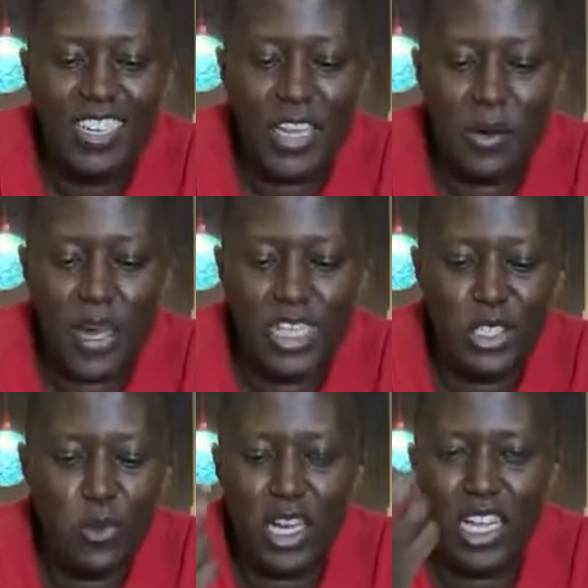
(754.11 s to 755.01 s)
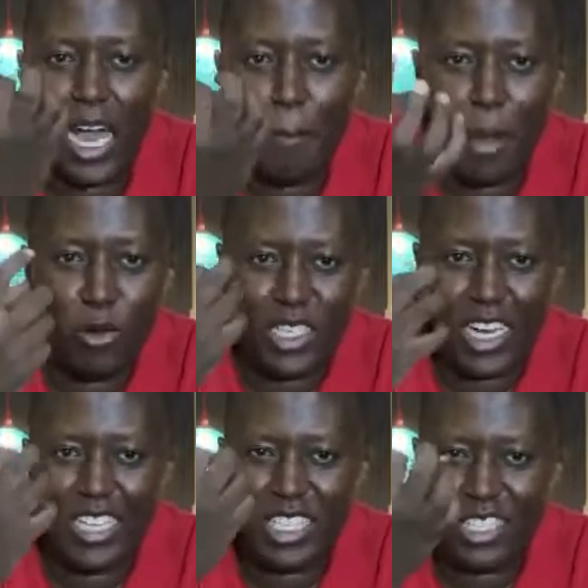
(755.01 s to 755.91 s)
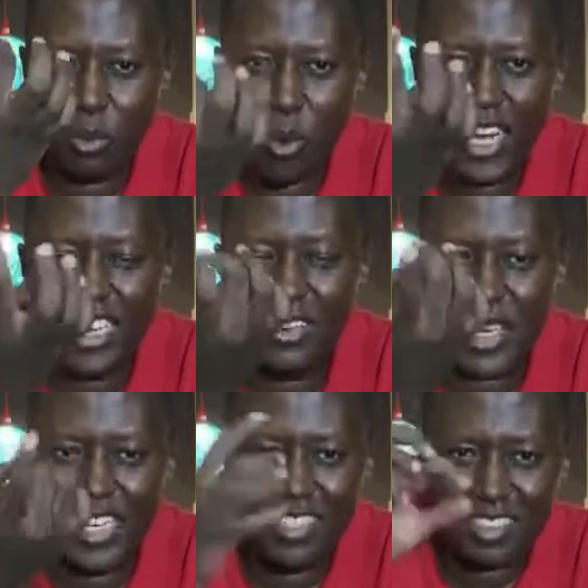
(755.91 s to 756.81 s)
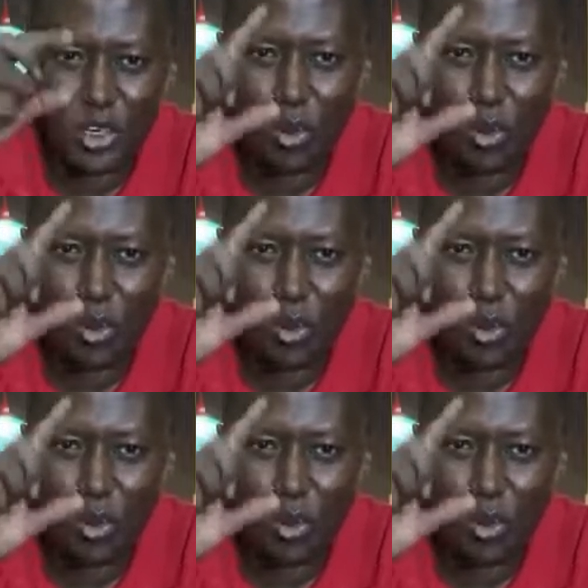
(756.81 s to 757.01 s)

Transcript: the rice will come out as one grain,